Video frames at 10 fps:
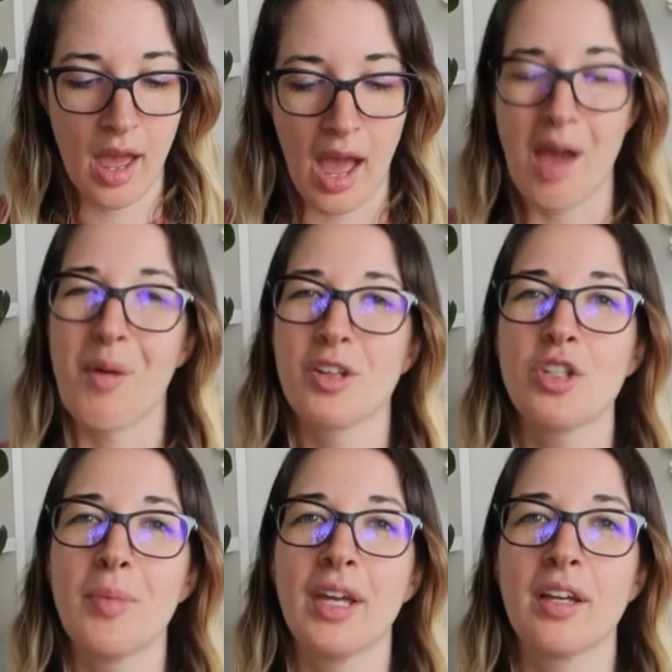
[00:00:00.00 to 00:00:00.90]
I want
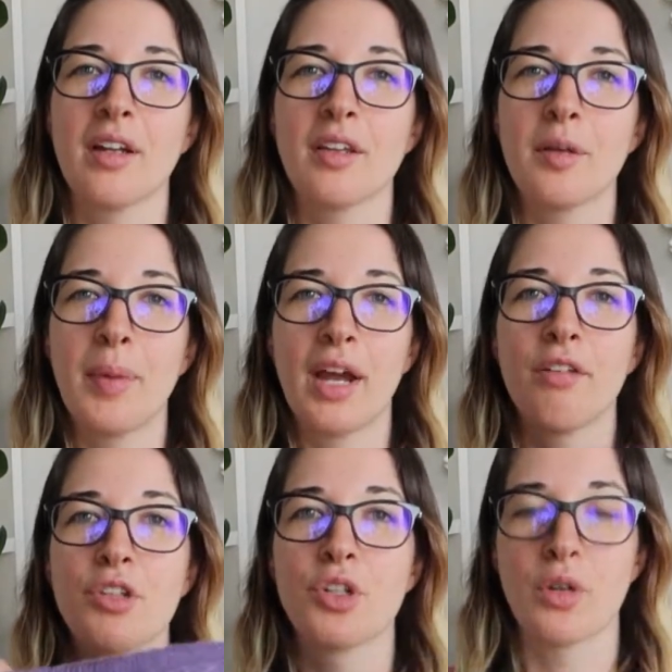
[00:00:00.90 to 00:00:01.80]
to make another pair
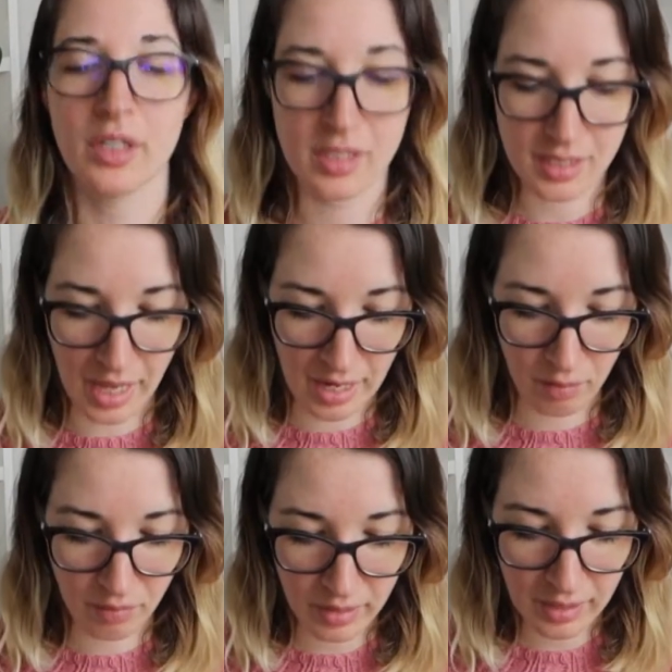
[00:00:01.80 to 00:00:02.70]
of shorts. I
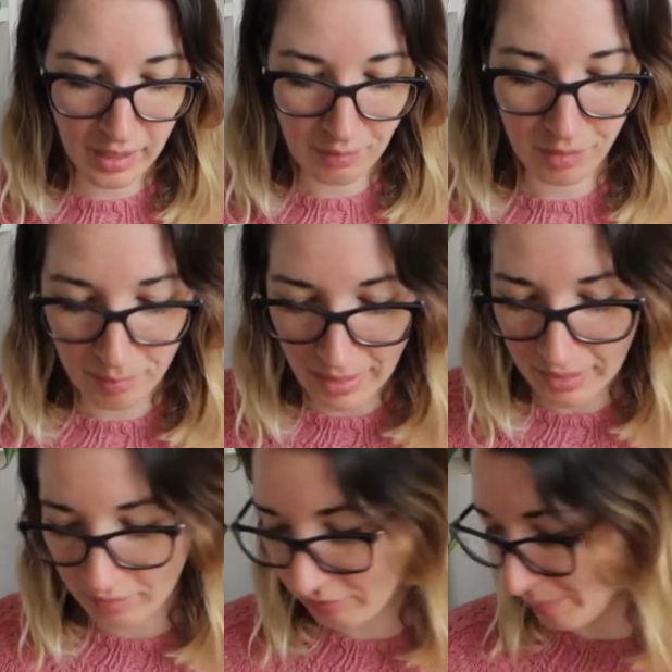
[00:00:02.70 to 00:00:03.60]
don't think I would make
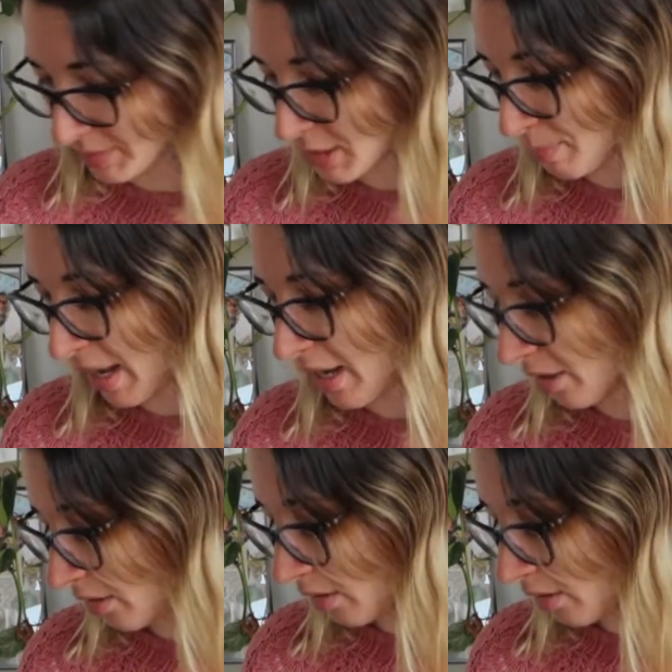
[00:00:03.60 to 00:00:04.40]
it from this pattern,